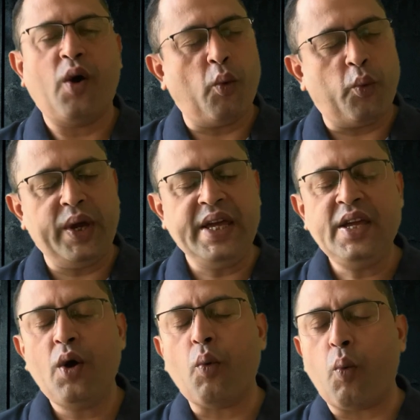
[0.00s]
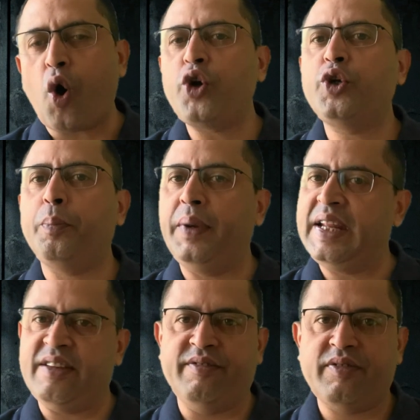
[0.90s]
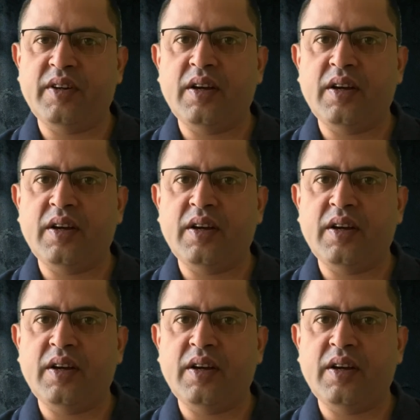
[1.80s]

We want to believe.